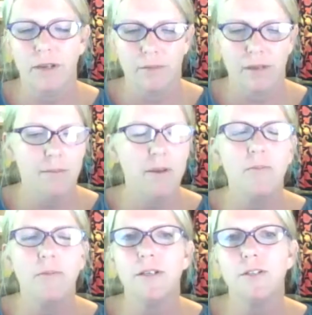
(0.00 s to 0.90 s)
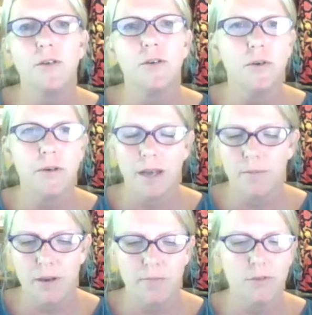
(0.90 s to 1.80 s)
get people in school, get
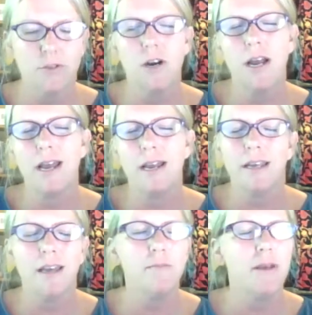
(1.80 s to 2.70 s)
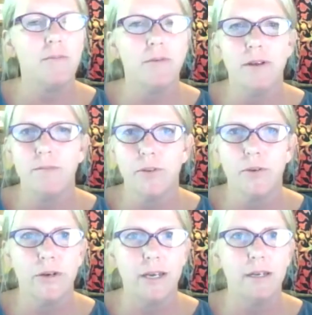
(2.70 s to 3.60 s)
people trained, get people
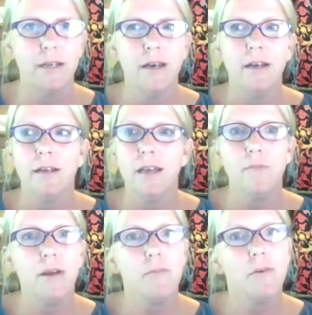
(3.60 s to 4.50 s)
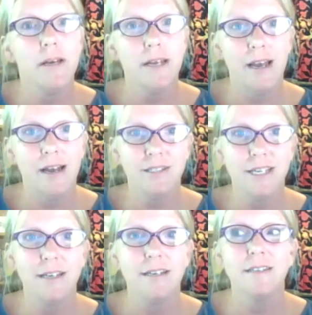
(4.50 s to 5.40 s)
employed, get people in
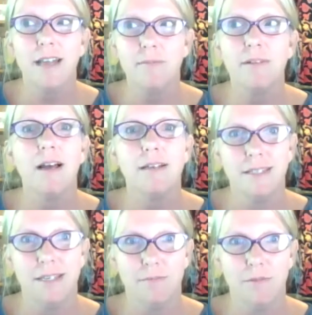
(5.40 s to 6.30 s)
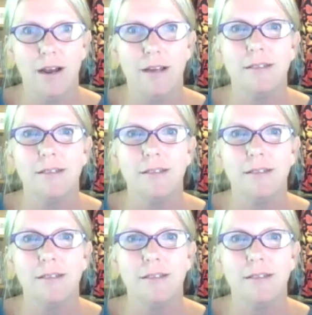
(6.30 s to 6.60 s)
housing, stabilize them, right?